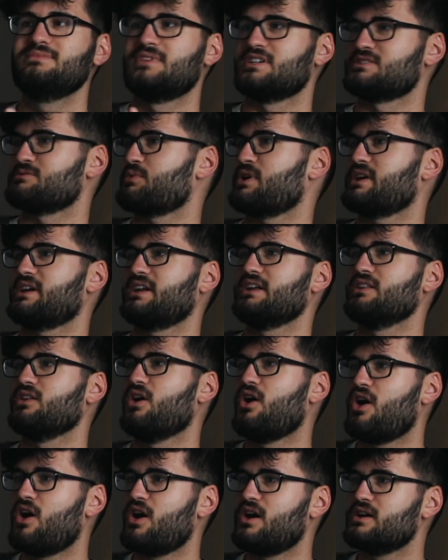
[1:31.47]
Doesn't break any
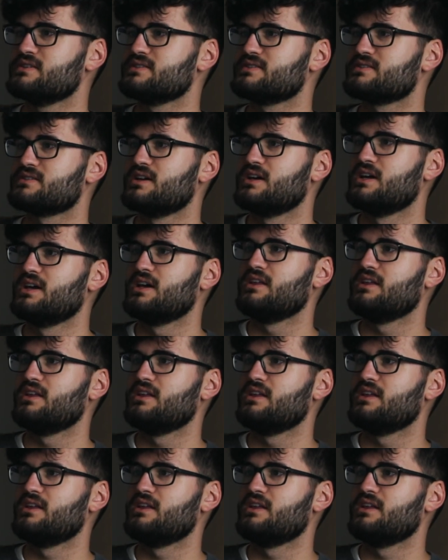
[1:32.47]
laws.